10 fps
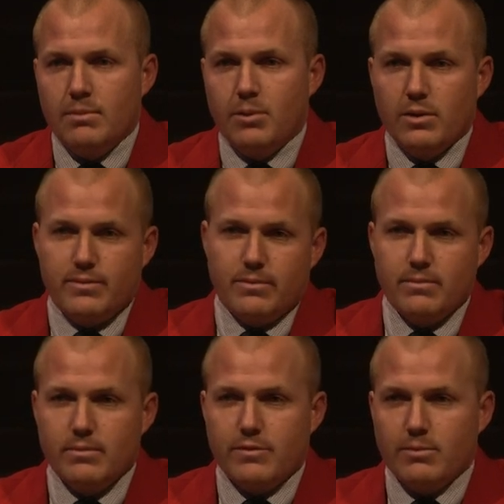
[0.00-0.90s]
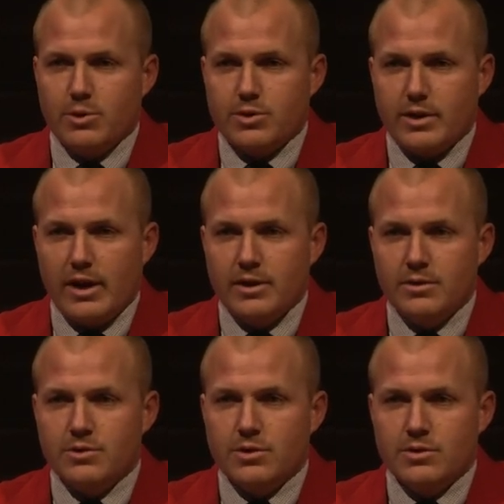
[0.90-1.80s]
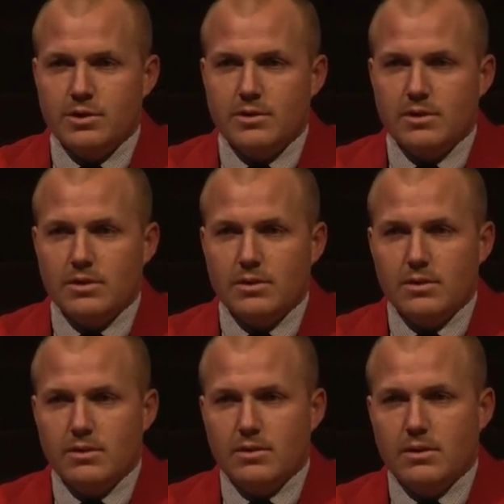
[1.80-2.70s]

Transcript: boy from Mercer County, New Jersey, to